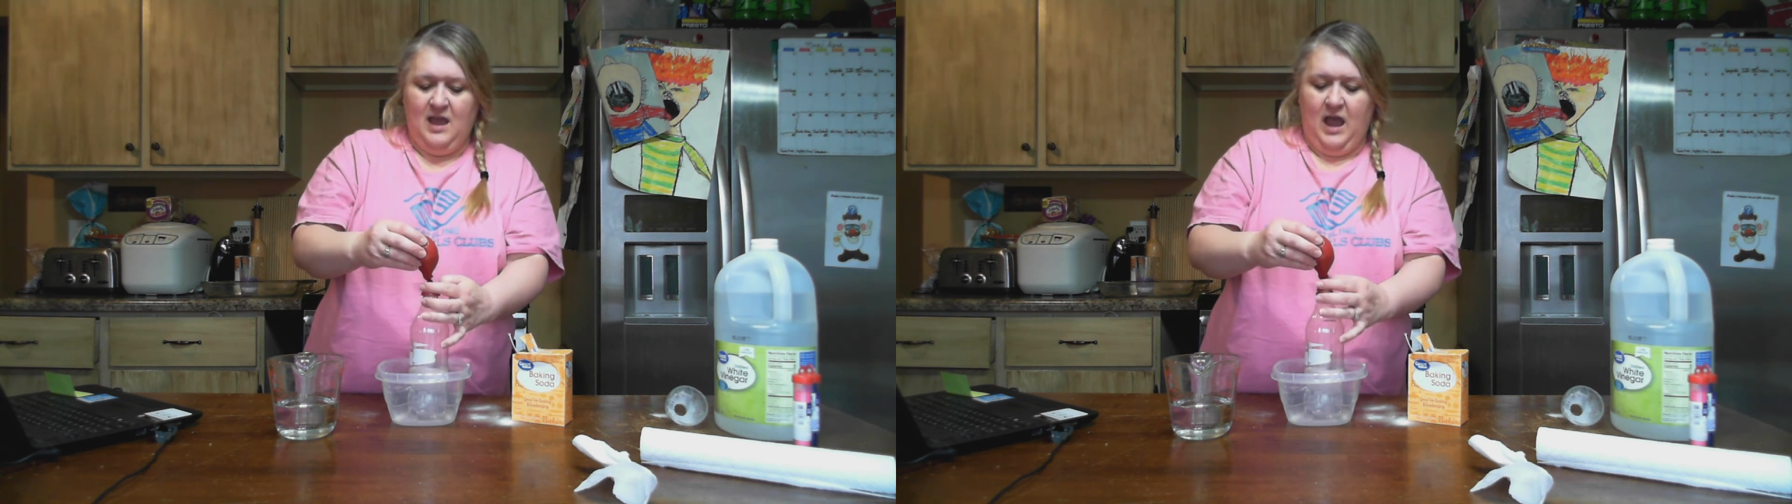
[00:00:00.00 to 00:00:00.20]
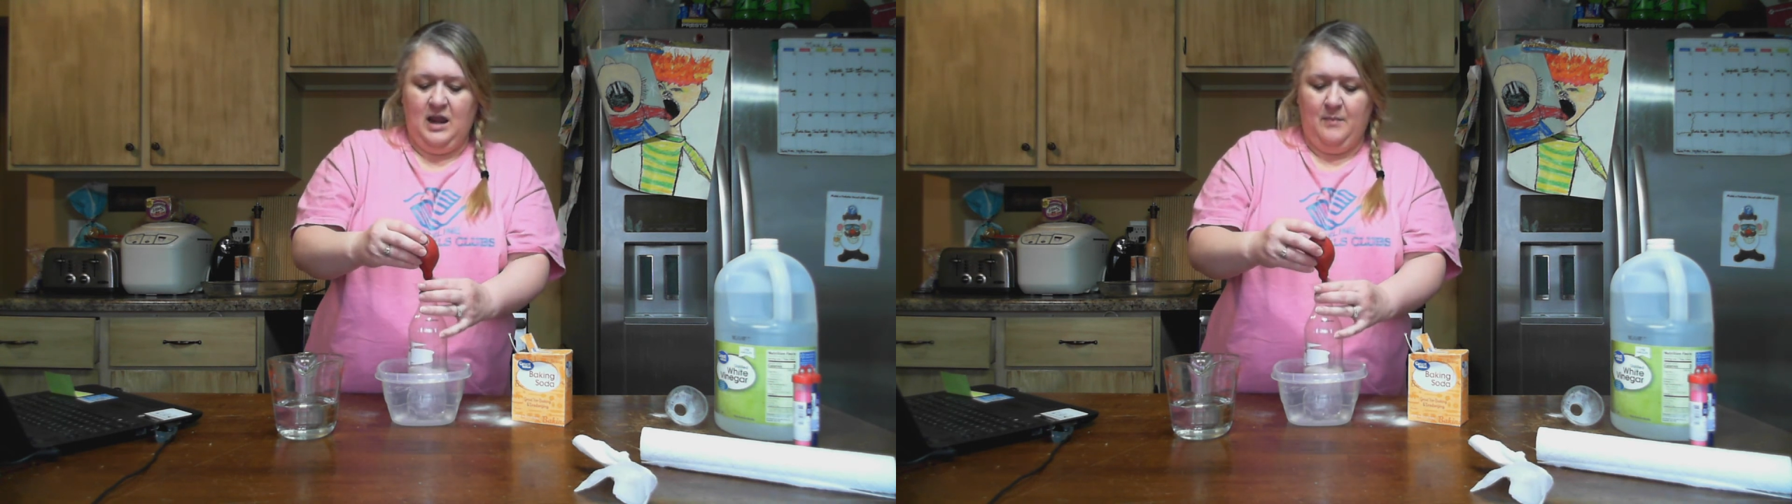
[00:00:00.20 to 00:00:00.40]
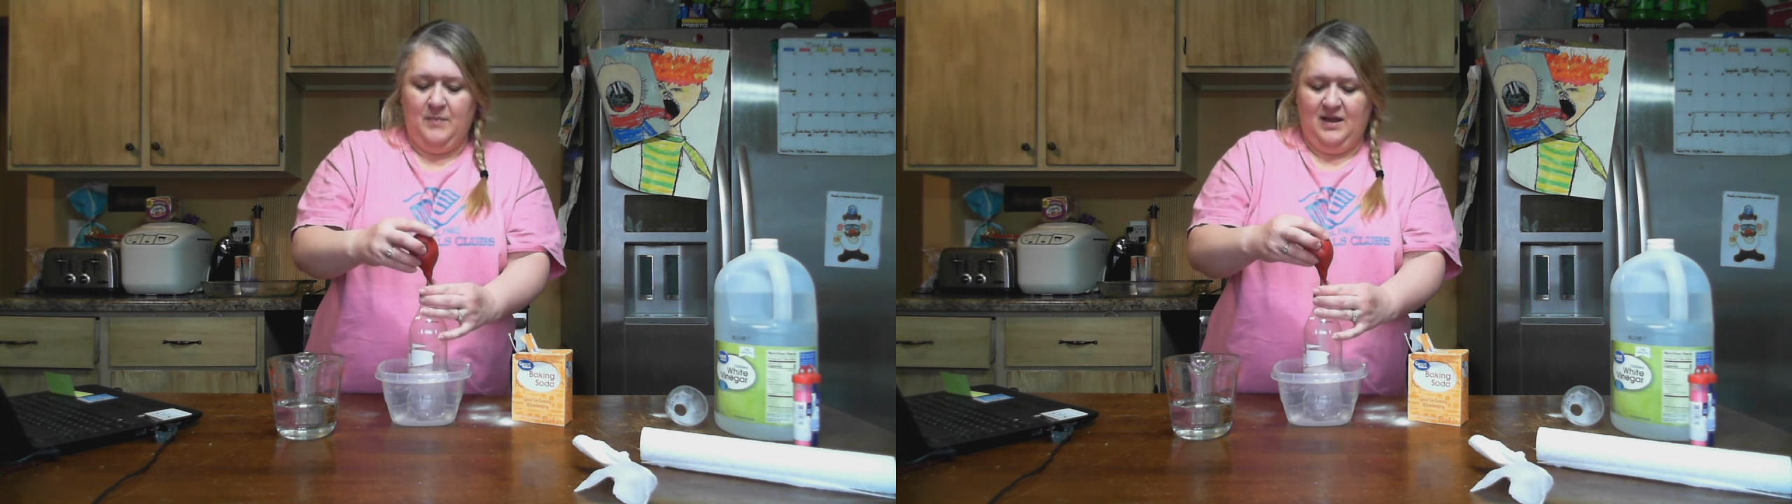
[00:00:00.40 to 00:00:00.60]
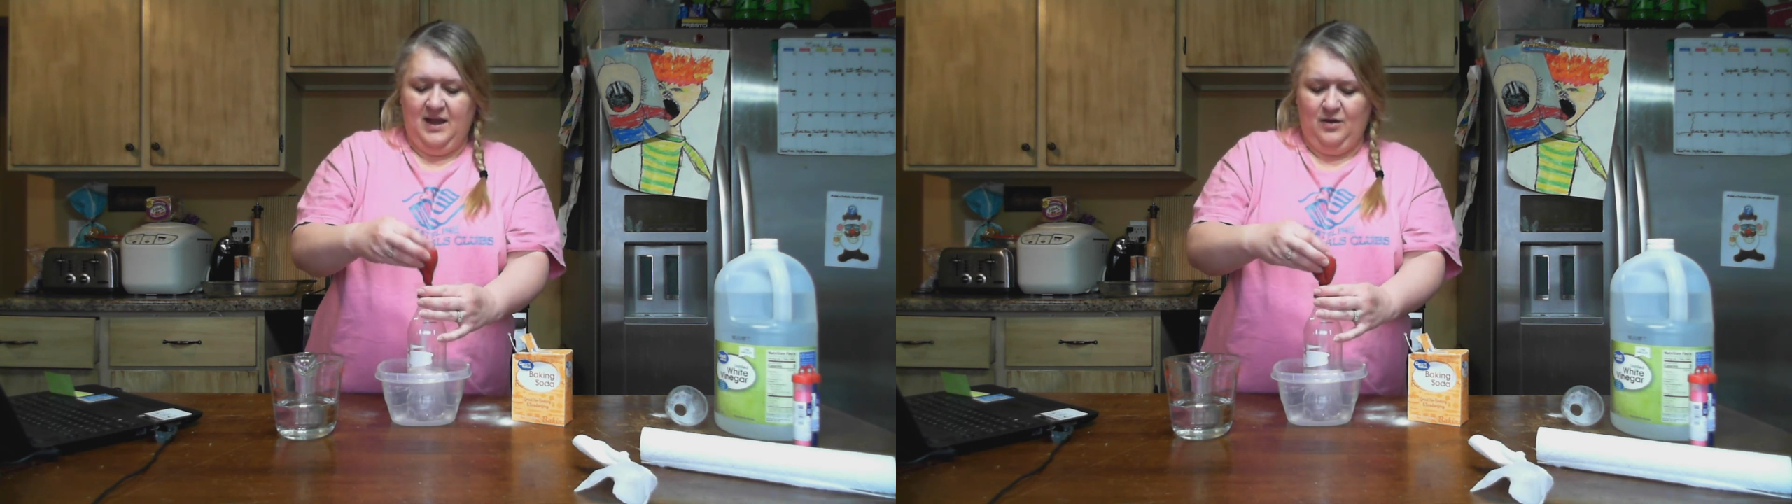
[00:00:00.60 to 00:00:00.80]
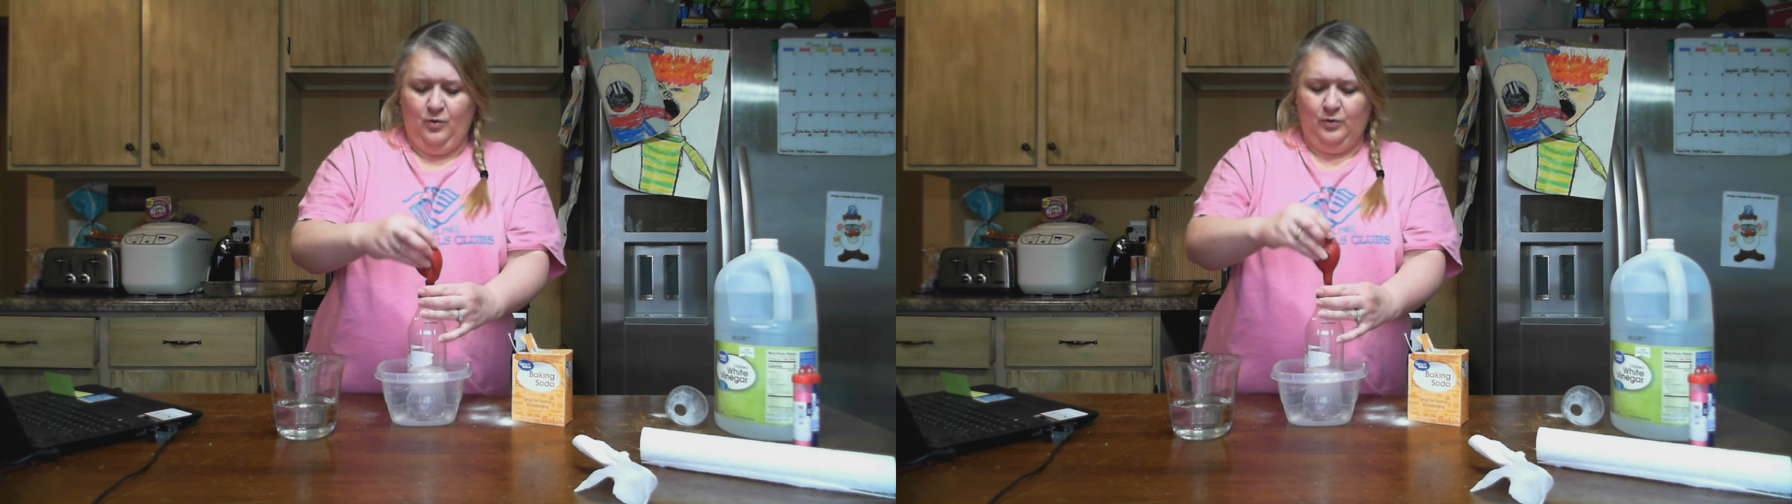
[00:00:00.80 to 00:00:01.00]
And I'm going to
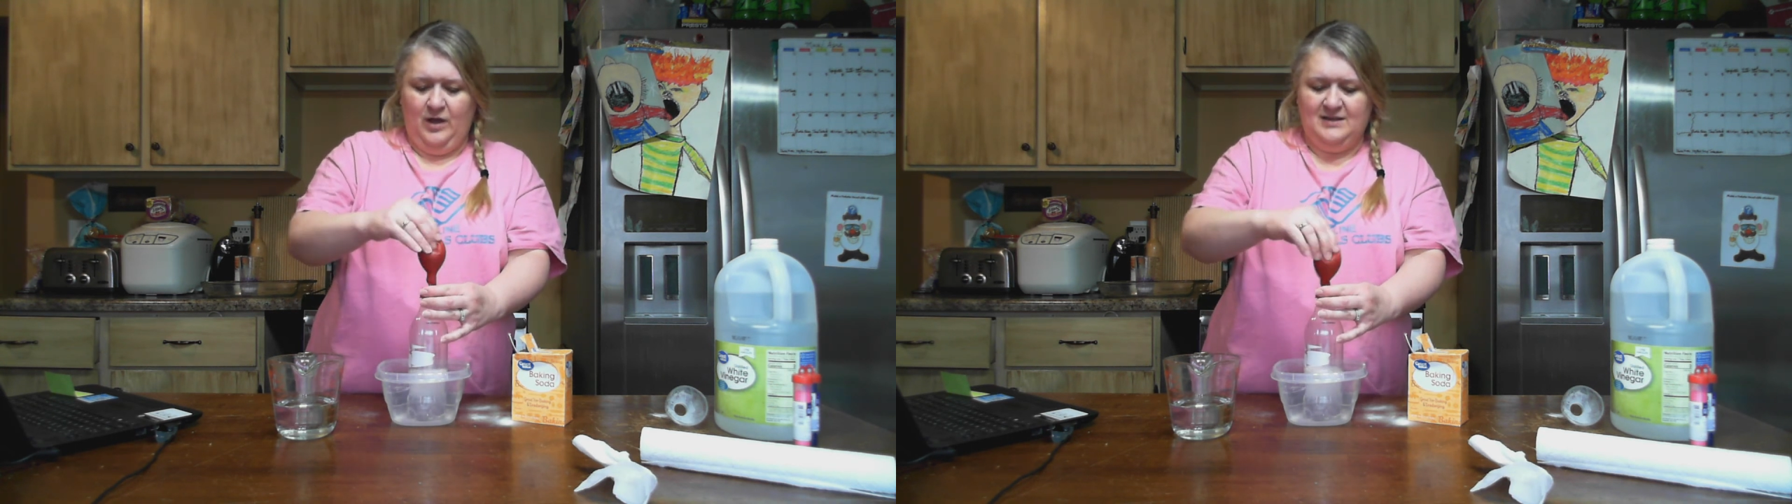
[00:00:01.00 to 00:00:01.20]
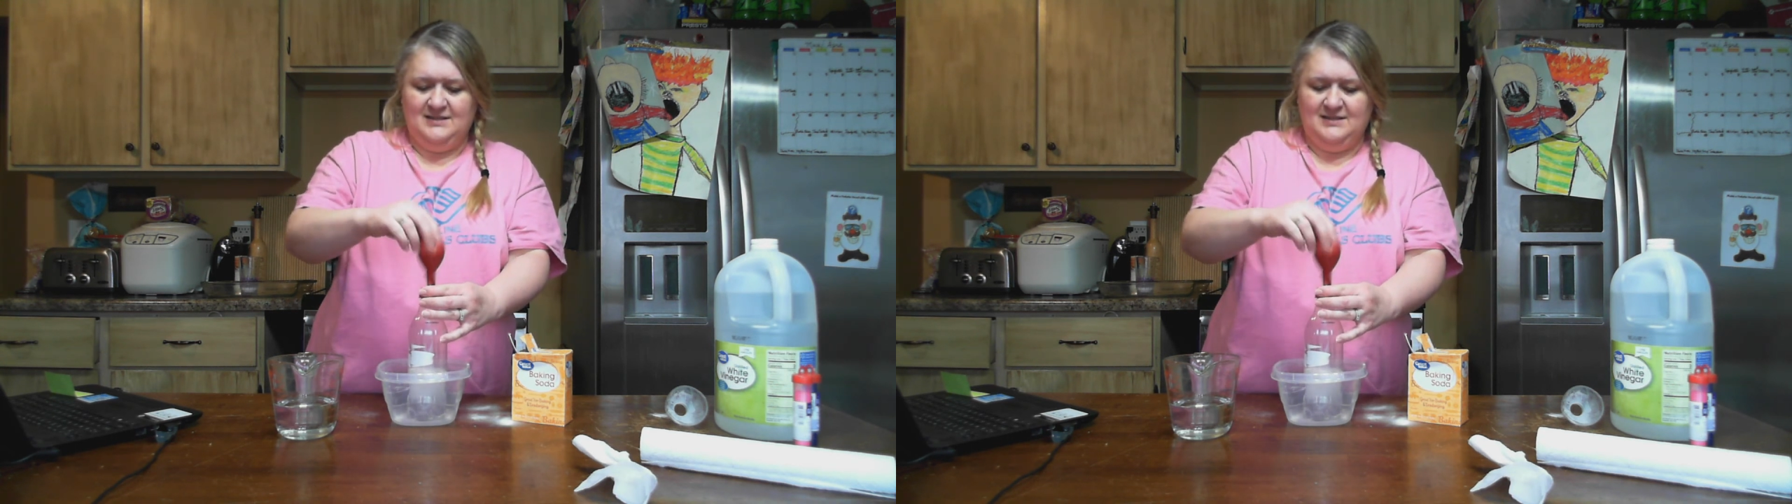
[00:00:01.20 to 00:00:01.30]
kind of hold on